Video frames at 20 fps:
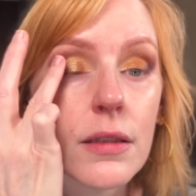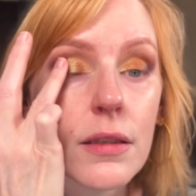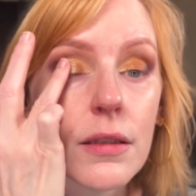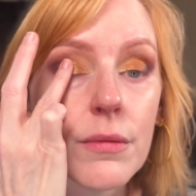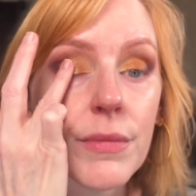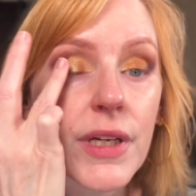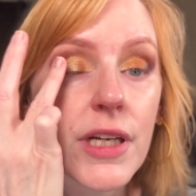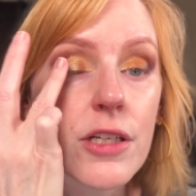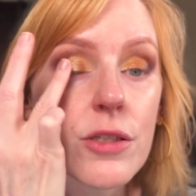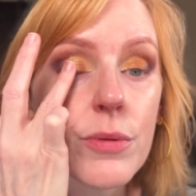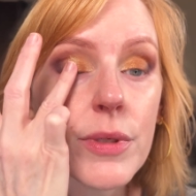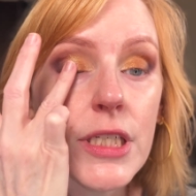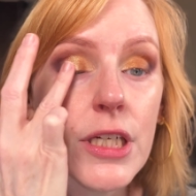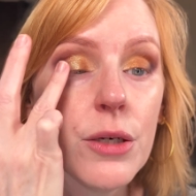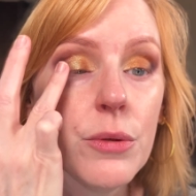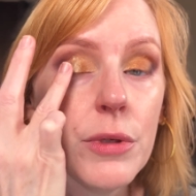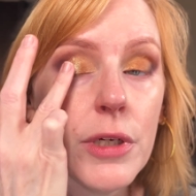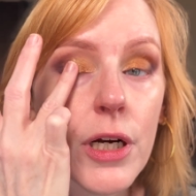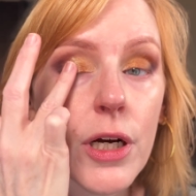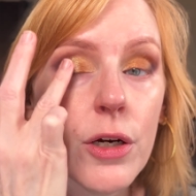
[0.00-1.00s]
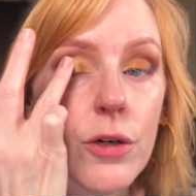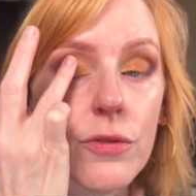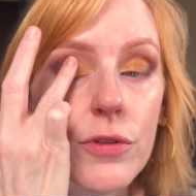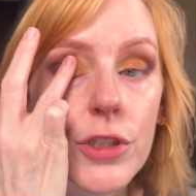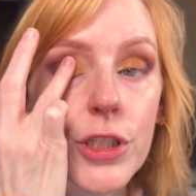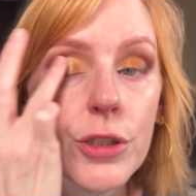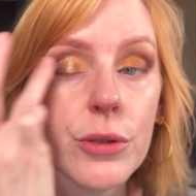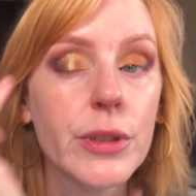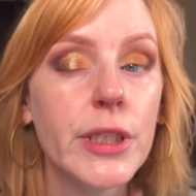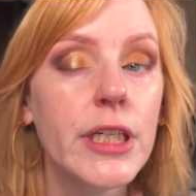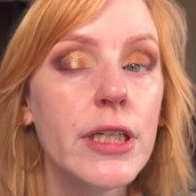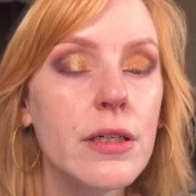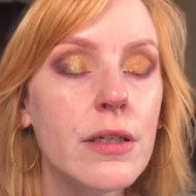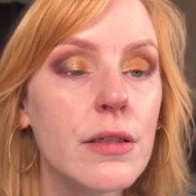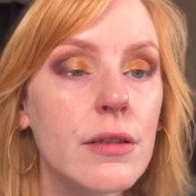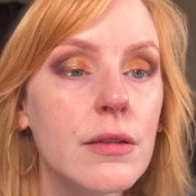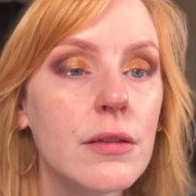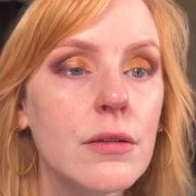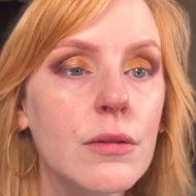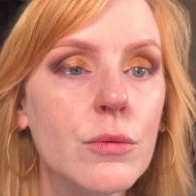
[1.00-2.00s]
because we don't want to overdo it
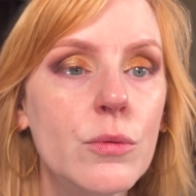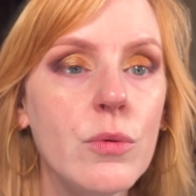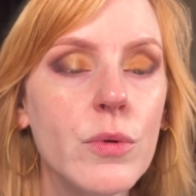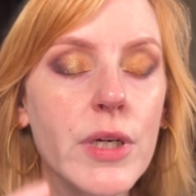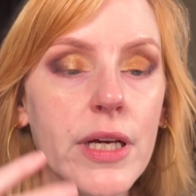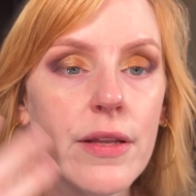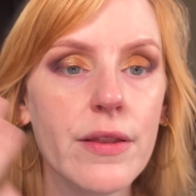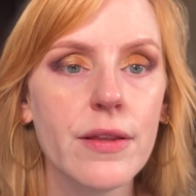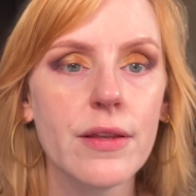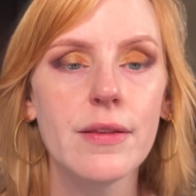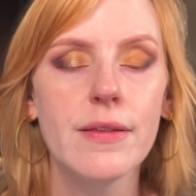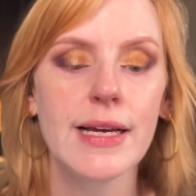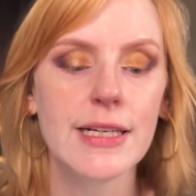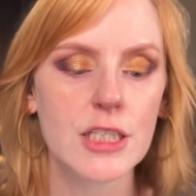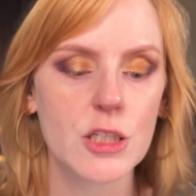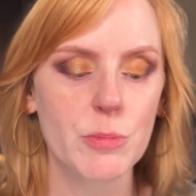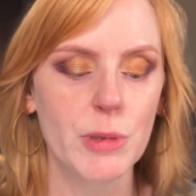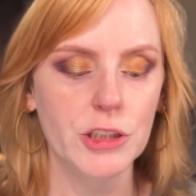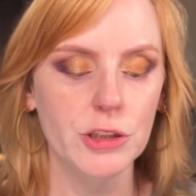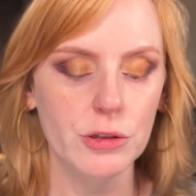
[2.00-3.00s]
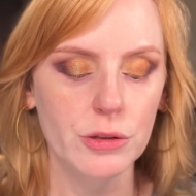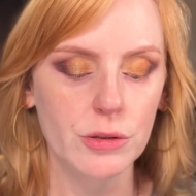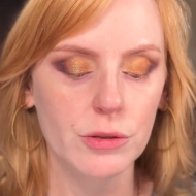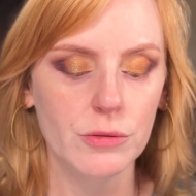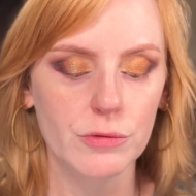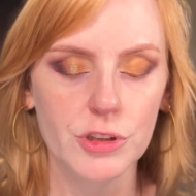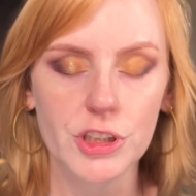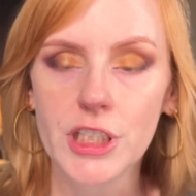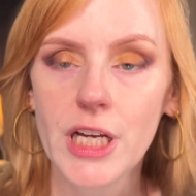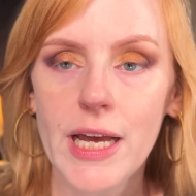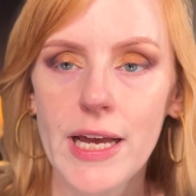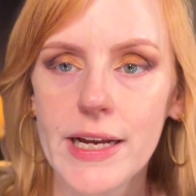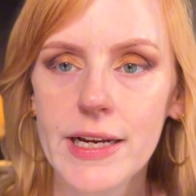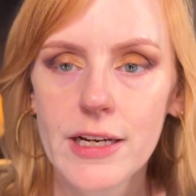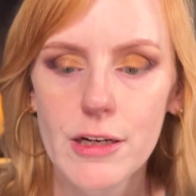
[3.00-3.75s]
with that special shade.